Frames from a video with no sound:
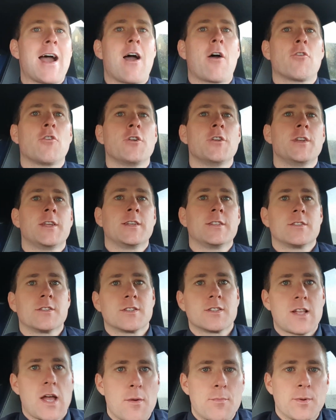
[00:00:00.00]
Aaron is
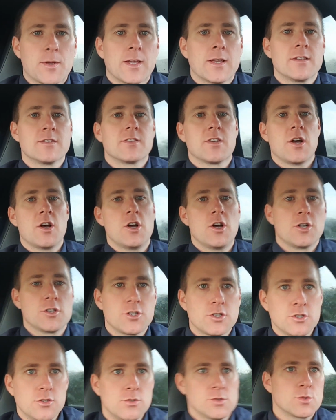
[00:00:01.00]
stepping into her
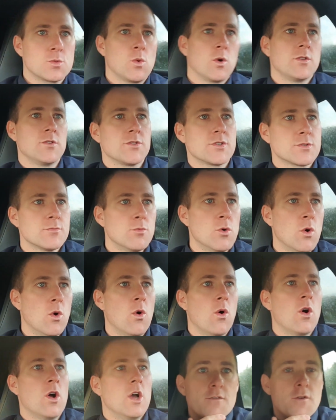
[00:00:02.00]
shoes once
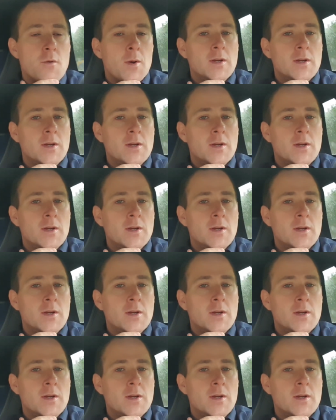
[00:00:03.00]
more. For